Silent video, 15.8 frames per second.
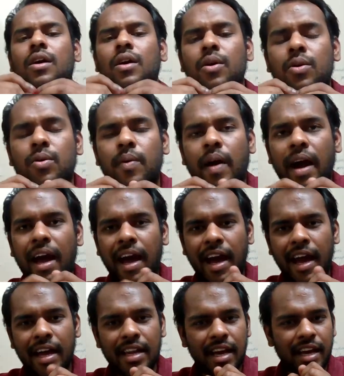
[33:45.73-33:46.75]
Oh,
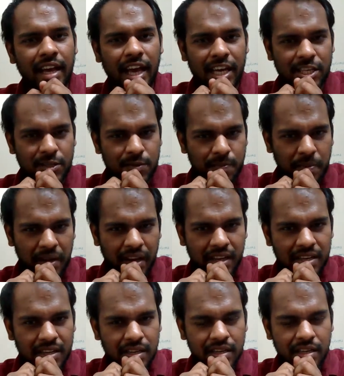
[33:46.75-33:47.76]
had I
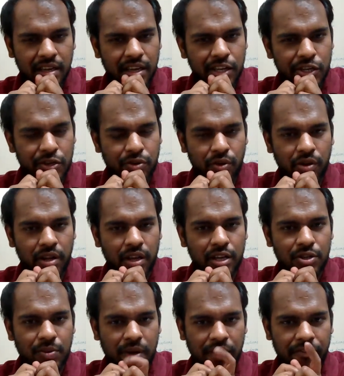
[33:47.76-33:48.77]
explained it in tutorial
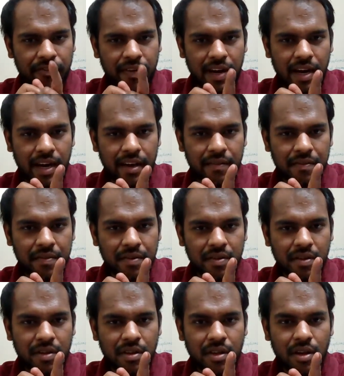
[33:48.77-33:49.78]
25?
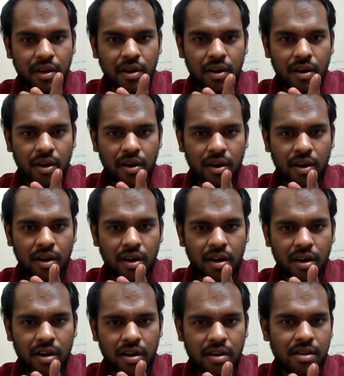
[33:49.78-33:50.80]

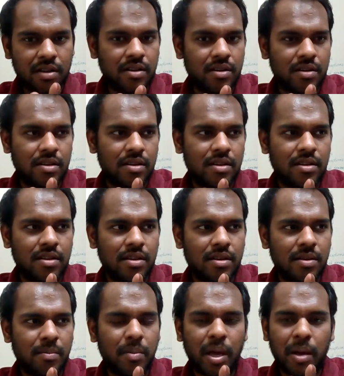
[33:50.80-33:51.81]
Or
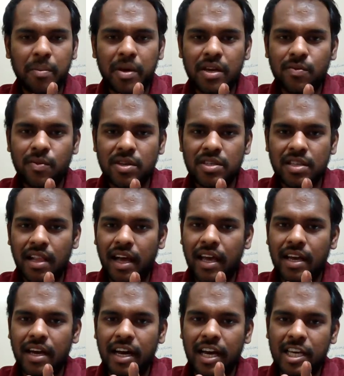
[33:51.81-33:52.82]
maybe it was like
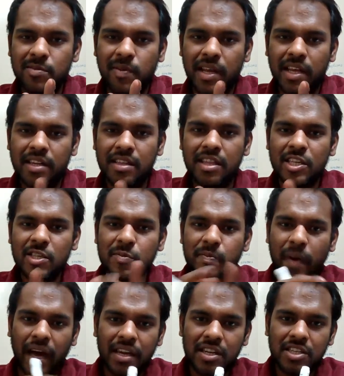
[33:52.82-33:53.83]
I explained in the
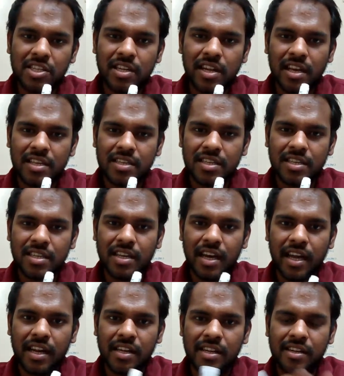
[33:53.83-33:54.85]
Spanish lesson
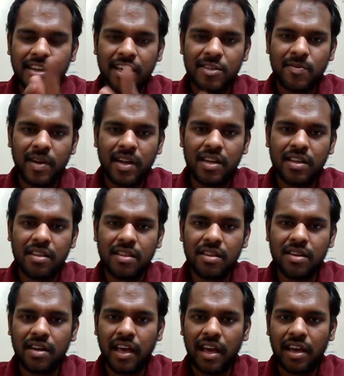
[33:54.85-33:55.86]
and didn't explain in
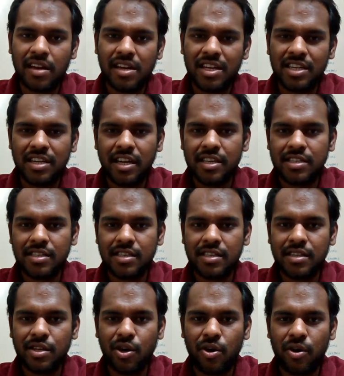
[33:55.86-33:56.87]
the English
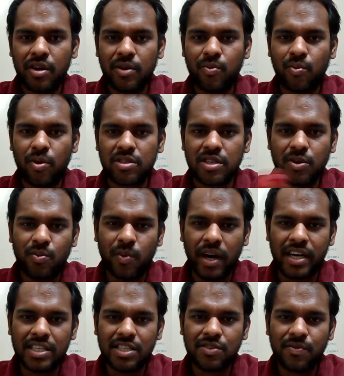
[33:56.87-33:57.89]
lesson, or was it
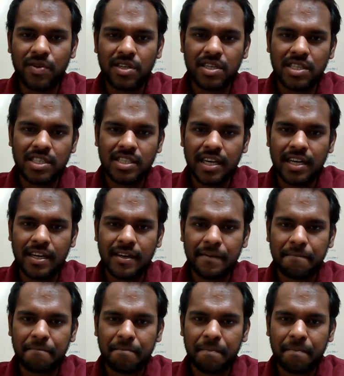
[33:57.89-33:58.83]
vice versa?